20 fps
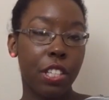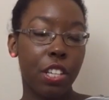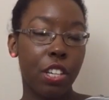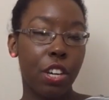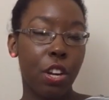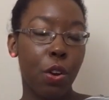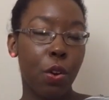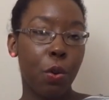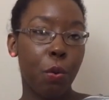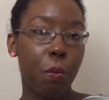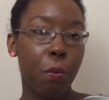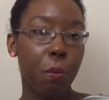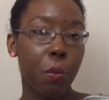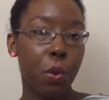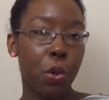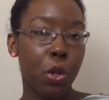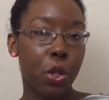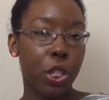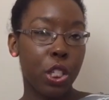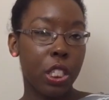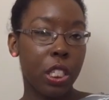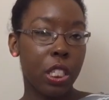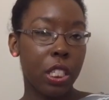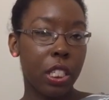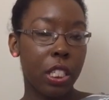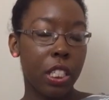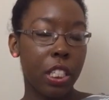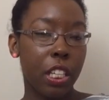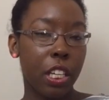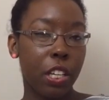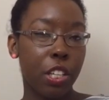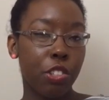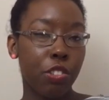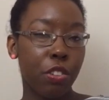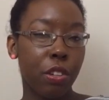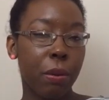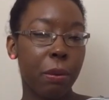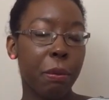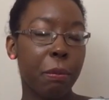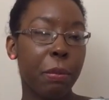know more
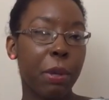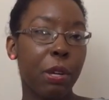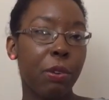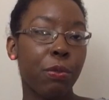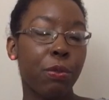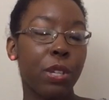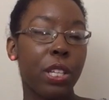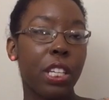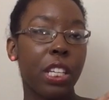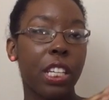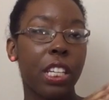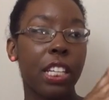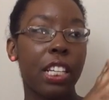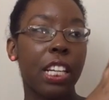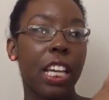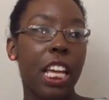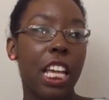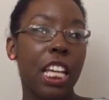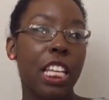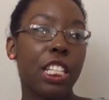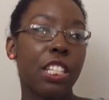details from it by reading